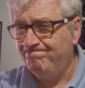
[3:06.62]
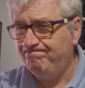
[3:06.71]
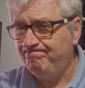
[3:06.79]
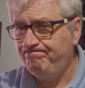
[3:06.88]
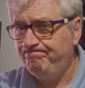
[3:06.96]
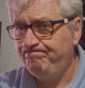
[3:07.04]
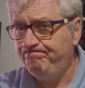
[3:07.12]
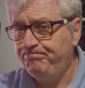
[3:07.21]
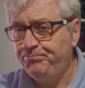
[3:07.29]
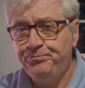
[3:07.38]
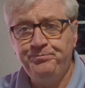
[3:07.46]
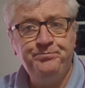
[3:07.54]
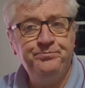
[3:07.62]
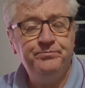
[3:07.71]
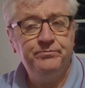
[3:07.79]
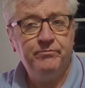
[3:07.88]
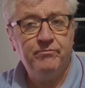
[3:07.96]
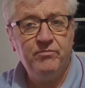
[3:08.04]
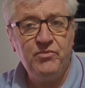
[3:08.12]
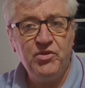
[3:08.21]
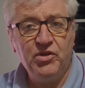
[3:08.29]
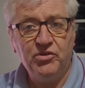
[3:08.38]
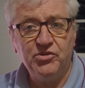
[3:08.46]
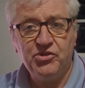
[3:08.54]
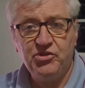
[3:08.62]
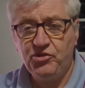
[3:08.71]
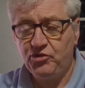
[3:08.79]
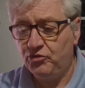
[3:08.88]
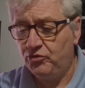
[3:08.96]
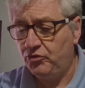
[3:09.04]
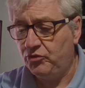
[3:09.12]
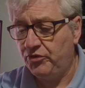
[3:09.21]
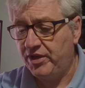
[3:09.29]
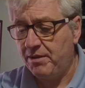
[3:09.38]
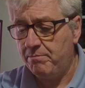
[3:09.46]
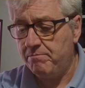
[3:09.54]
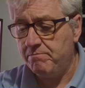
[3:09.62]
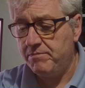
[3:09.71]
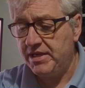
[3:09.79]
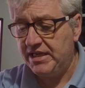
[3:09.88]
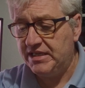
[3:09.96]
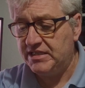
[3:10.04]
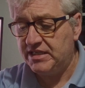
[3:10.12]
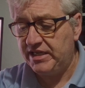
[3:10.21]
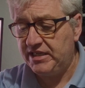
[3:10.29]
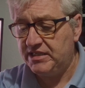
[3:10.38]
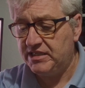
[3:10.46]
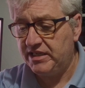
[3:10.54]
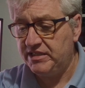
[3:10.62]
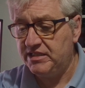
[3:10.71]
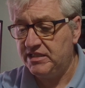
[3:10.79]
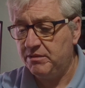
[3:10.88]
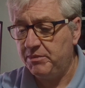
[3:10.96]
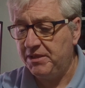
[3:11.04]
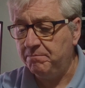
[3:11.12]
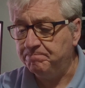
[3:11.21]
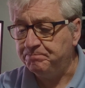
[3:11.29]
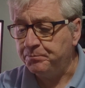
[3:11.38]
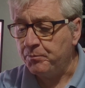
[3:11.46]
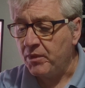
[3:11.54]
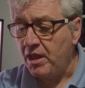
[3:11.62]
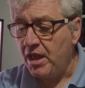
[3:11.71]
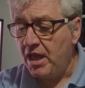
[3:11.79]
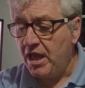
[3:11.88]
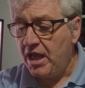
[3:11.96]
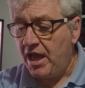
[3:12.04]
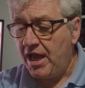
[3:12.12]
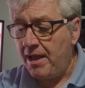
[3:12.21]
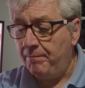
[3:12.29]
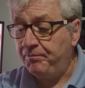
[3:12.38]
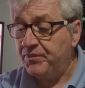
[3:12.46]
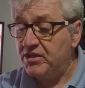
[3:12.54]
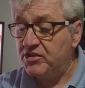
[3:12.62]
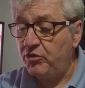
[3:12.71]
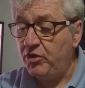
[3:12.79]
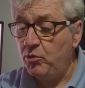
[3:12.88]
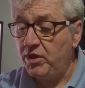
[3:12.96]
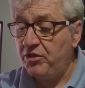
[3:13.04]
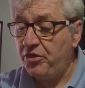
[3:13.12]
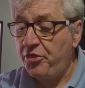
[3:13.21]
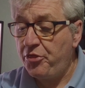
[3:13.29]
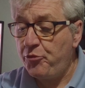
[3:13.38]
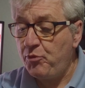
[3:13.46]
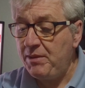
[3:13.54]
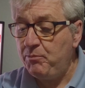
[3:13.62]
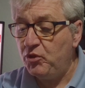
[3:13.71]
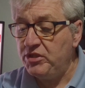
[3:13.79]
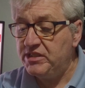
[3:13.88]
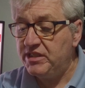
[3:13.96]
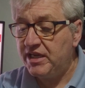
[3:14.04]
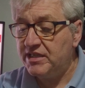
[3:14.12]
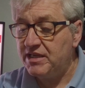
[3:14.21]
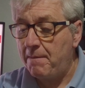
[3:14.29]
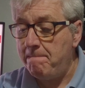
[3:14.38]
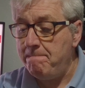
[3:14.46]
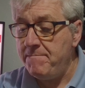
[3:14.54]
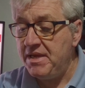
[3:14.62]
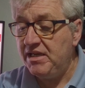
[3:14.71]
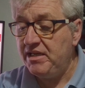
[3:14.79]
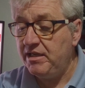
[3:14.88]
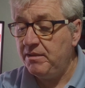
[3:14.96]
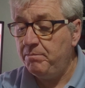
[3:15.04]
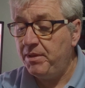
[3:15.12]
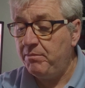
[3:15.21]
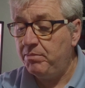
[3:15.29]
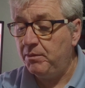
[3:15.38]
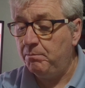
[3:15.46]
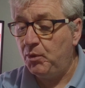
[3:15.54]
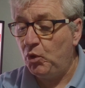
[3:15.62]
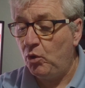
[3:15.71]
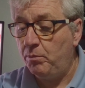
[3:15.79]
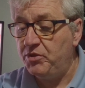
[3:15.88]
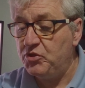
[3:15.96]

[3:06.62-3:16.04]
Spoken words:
not sure that makes any sense to me. So there were 3.6 million people born